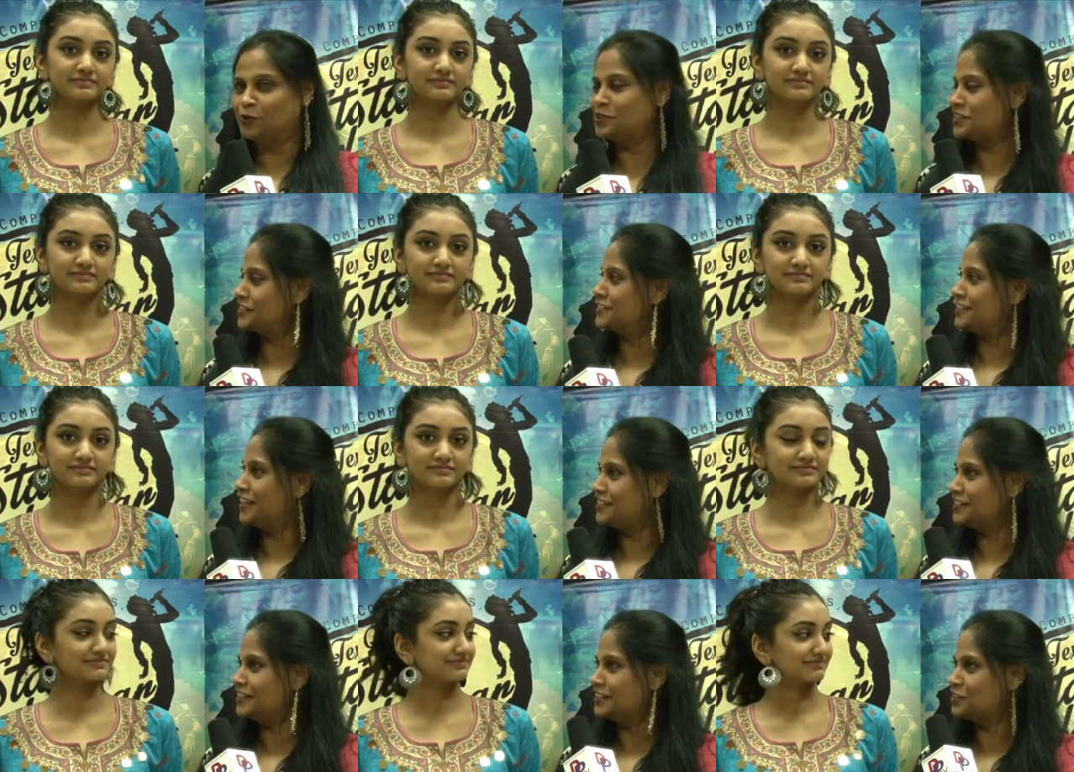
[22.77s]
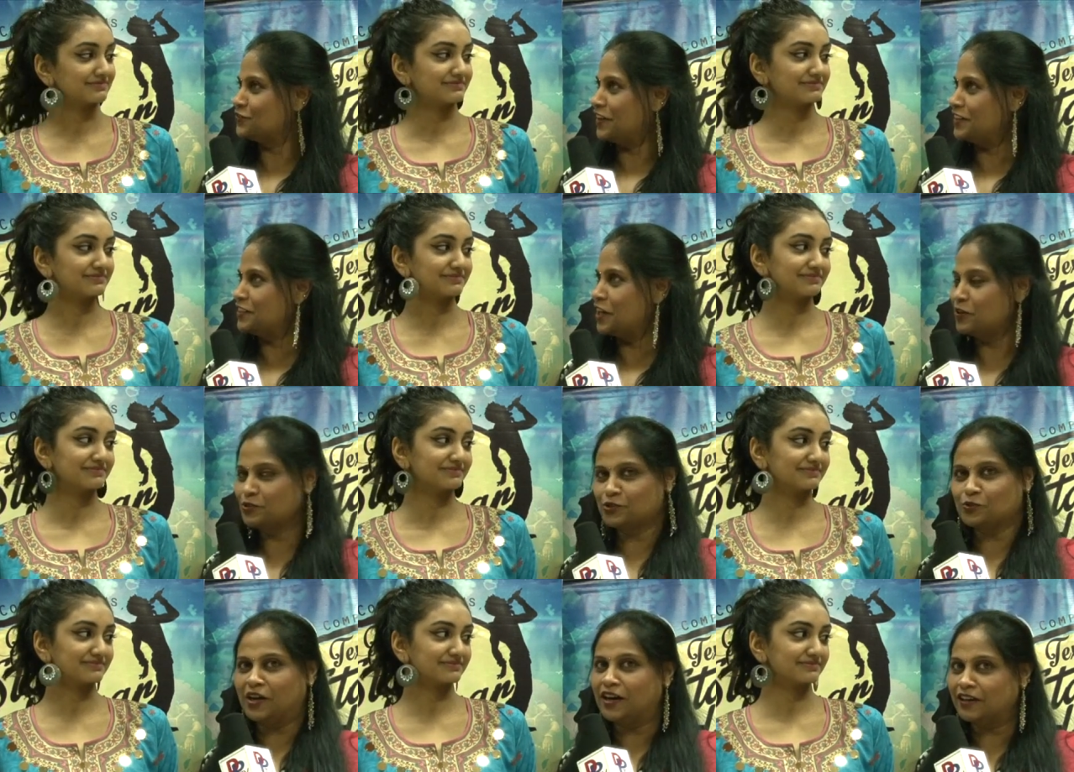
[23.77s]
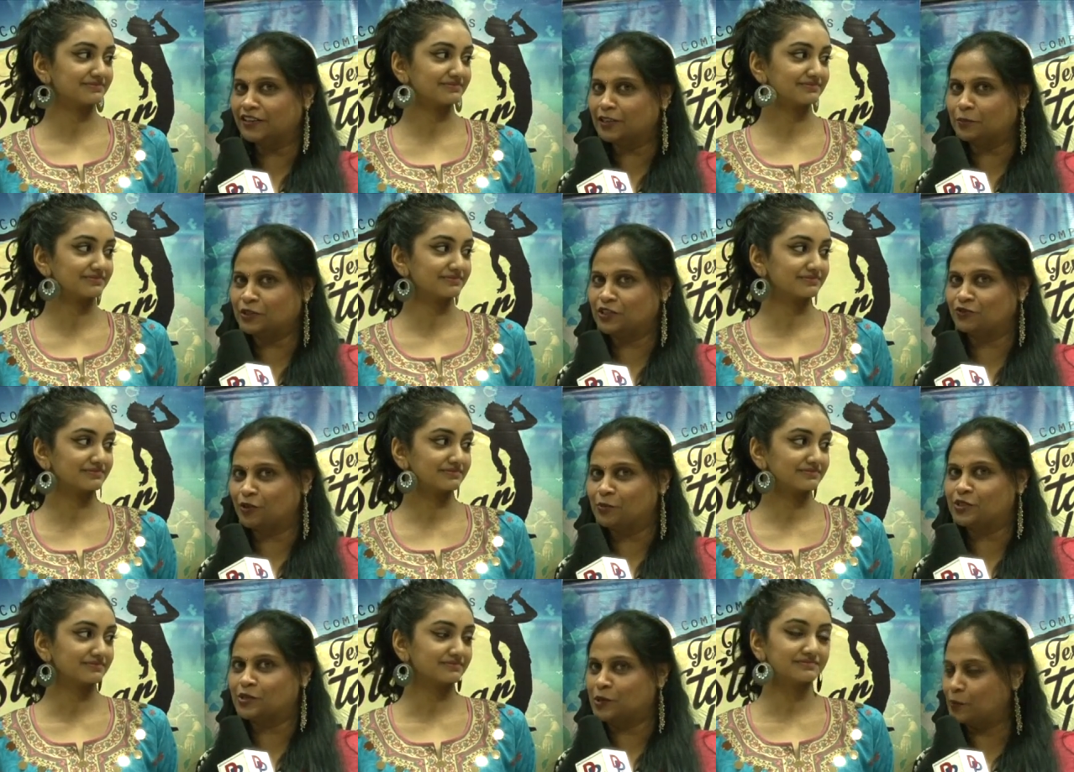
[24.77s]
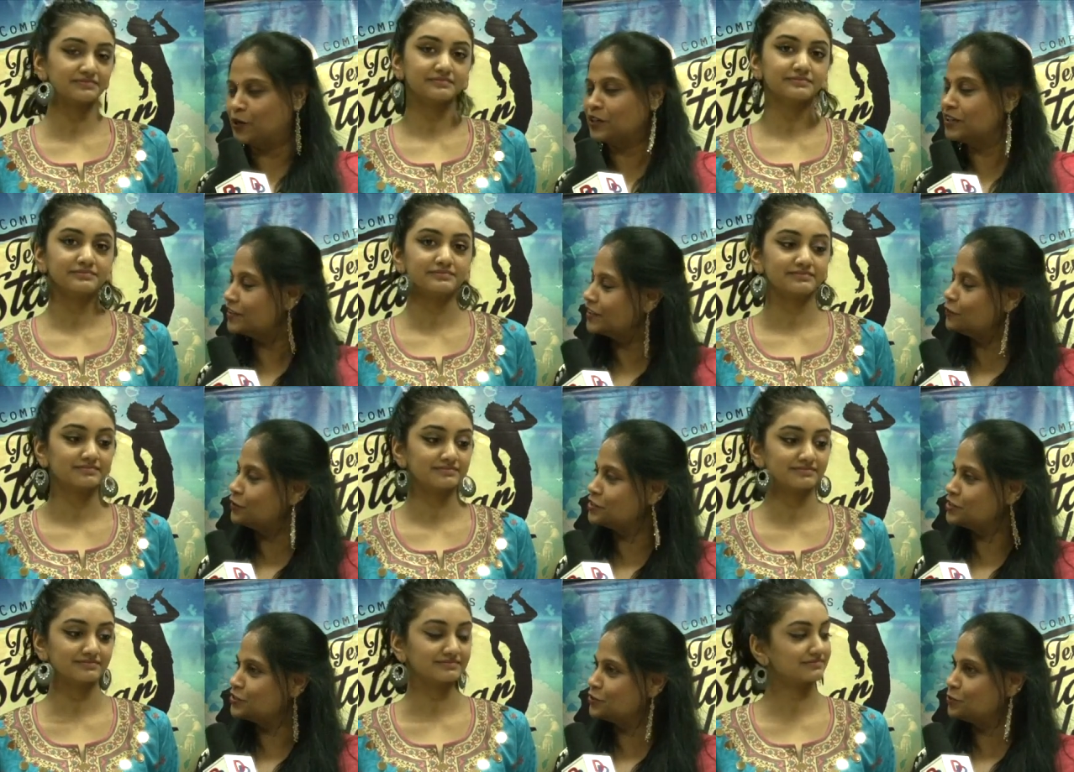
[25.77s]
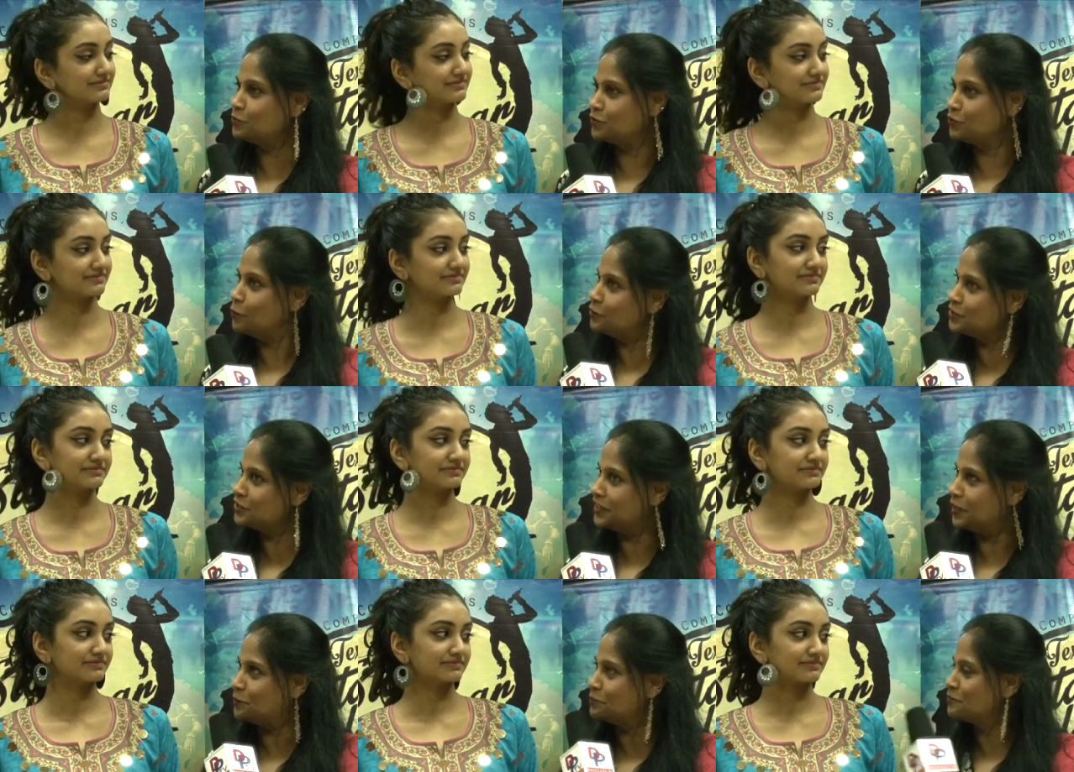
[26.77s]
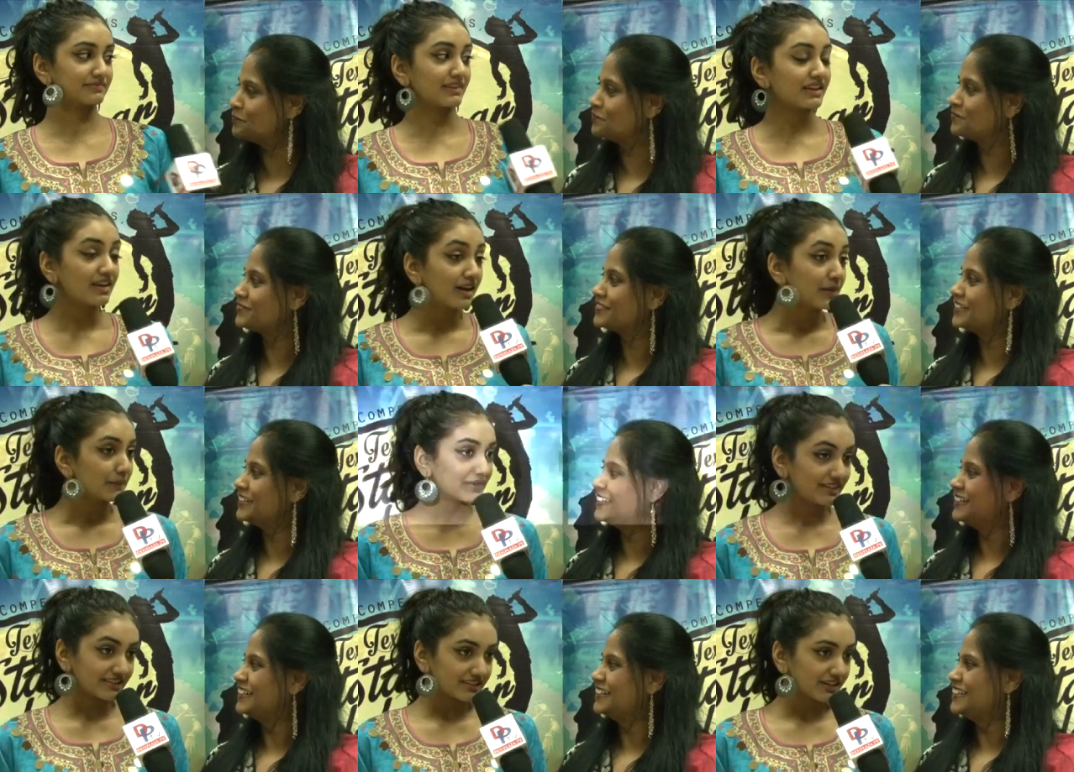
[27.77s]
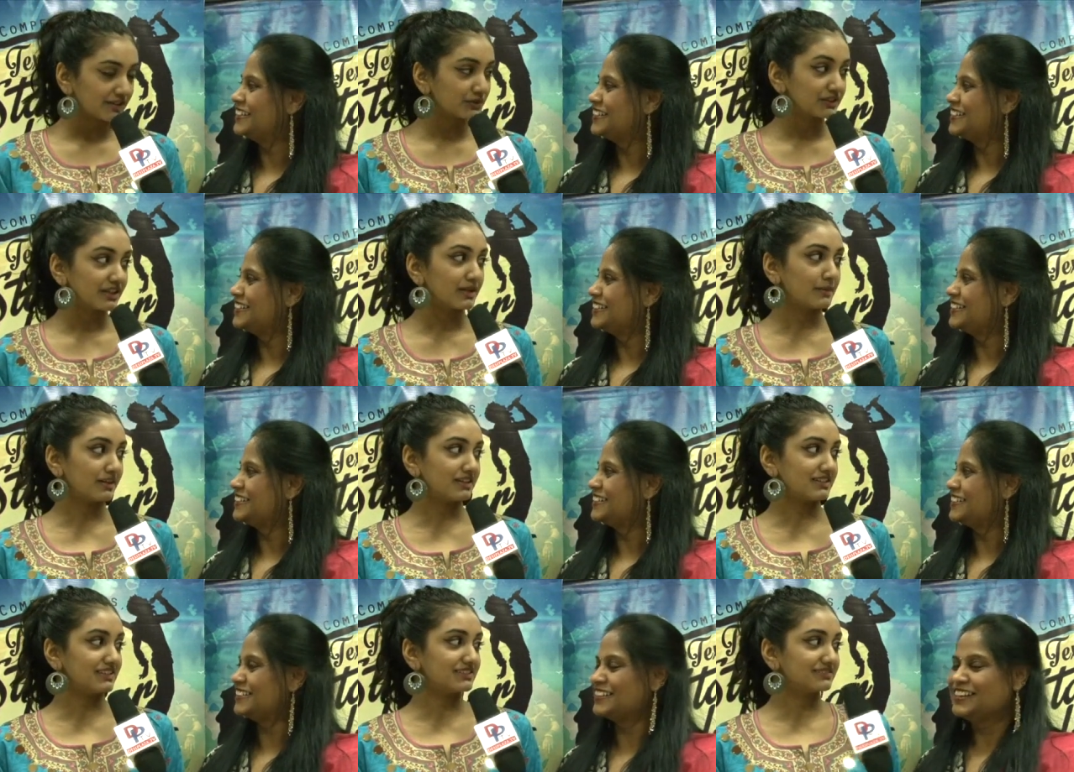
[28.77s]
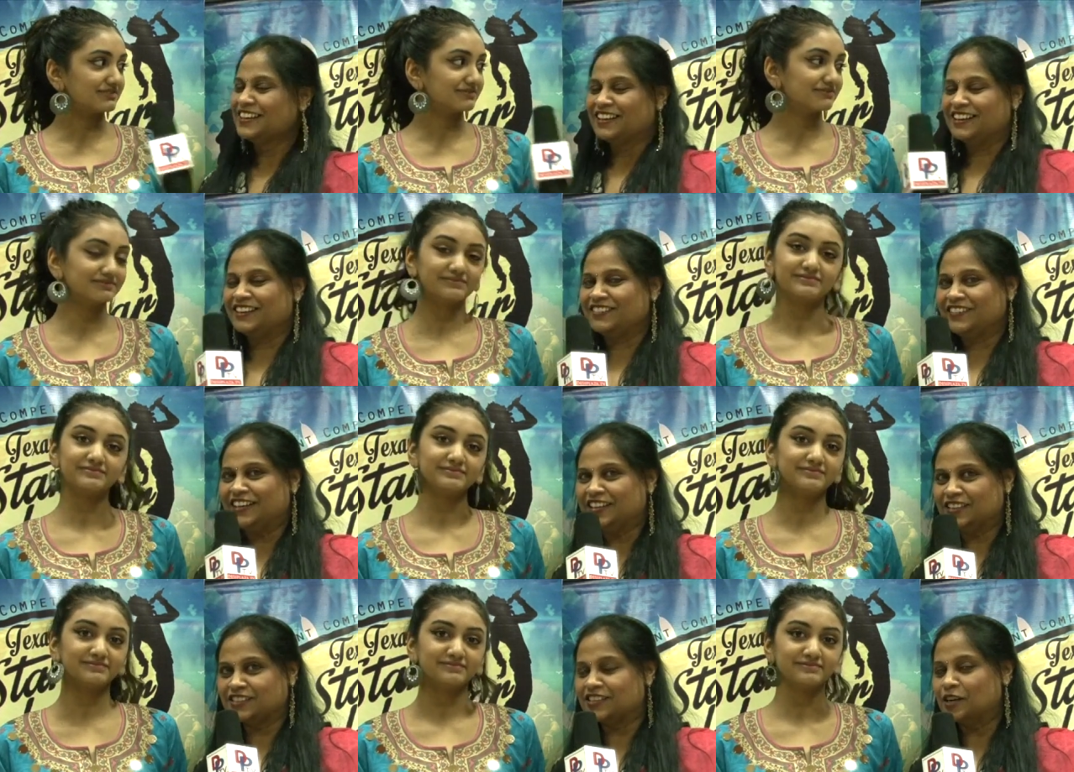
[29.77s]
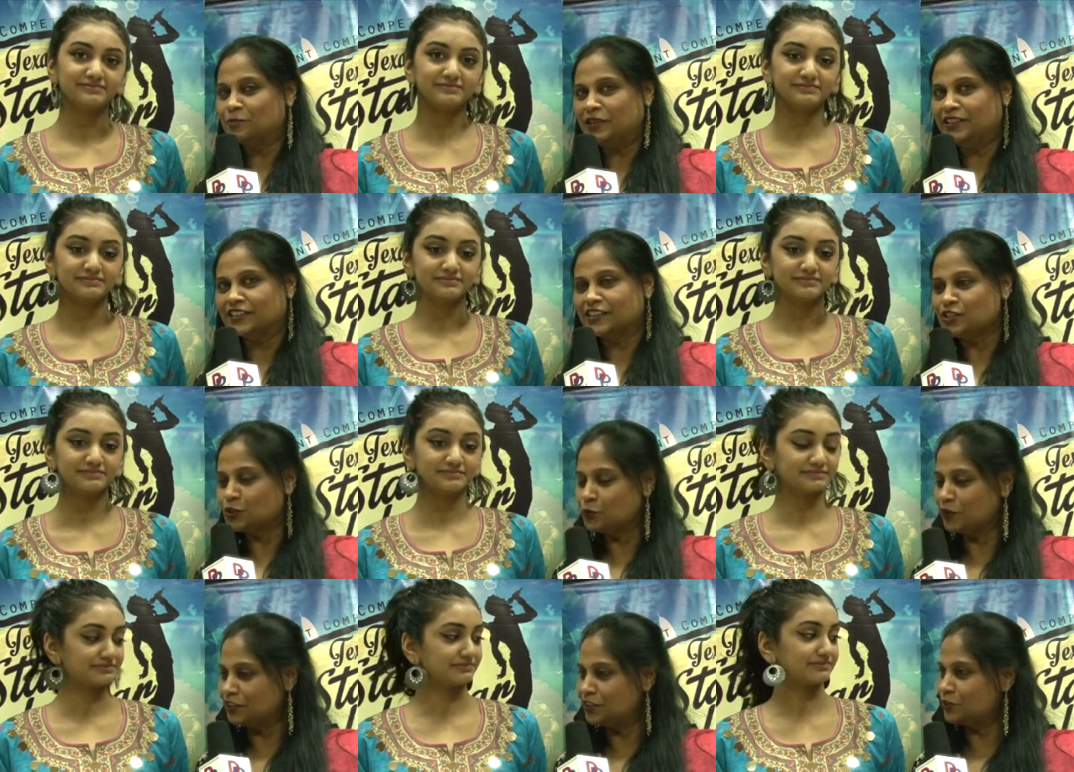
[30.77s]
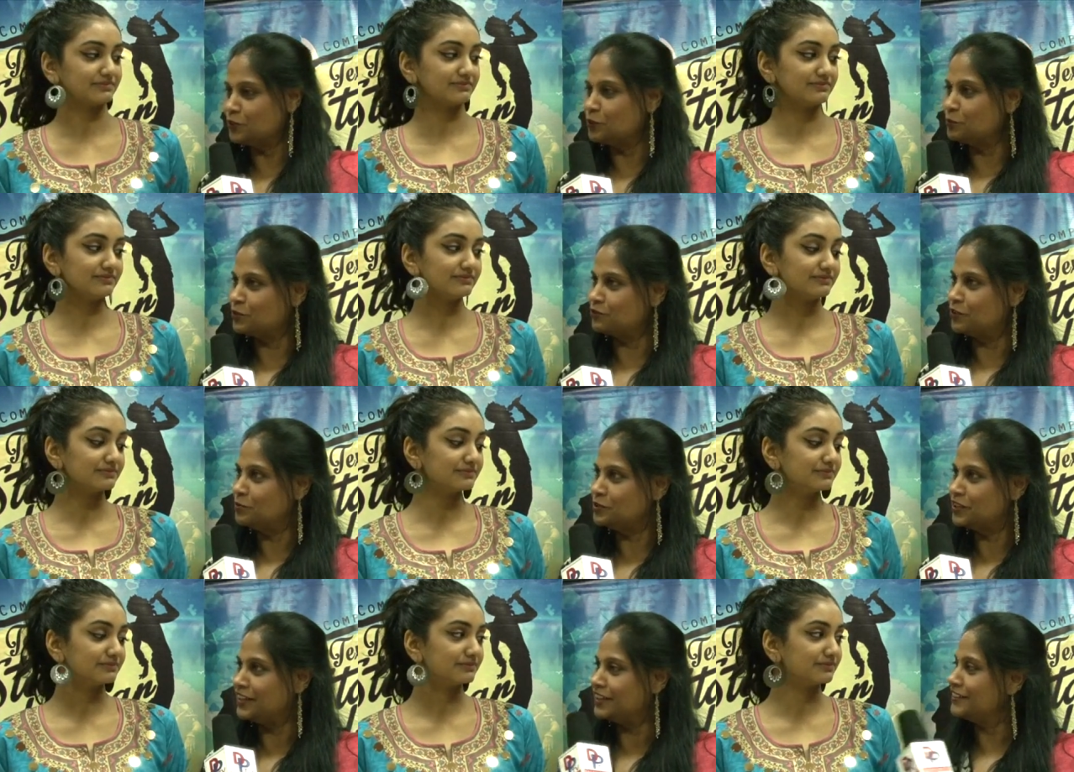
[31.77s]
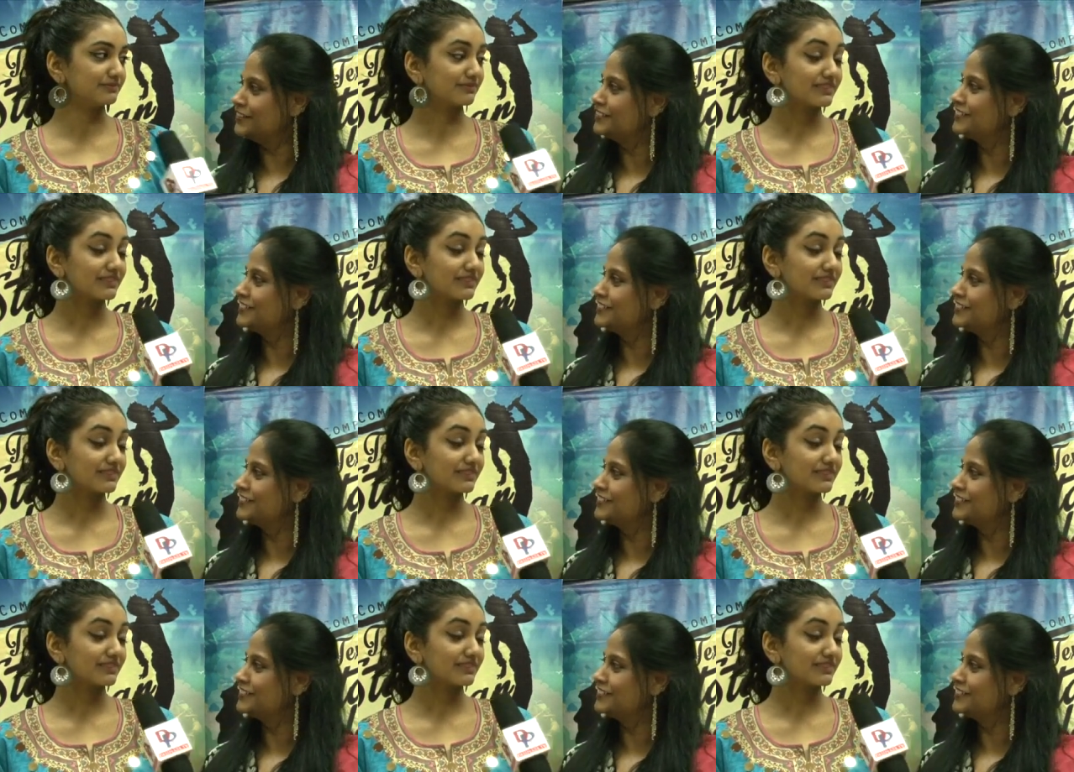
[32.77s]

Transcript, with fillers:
Speaker 1: who is excited. Let's find out uh, a little bit information about her and what she's going to perform. What's your name?
Speaker 2: Melinda Nutalapati.
Speaker 1: All right, uh, Melinda. So what are you going to perform today?